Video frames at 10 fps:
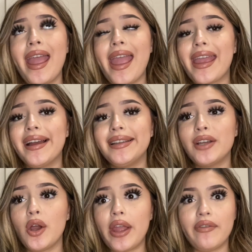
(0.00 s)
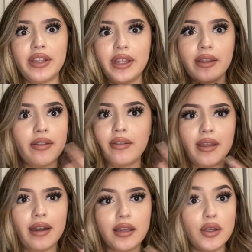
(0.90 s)
and everything
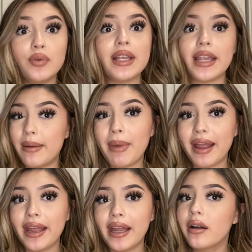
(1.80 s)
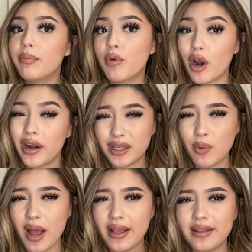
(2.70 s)
that I use in my hair product
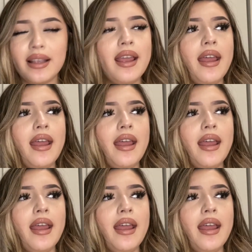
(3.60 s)
wise.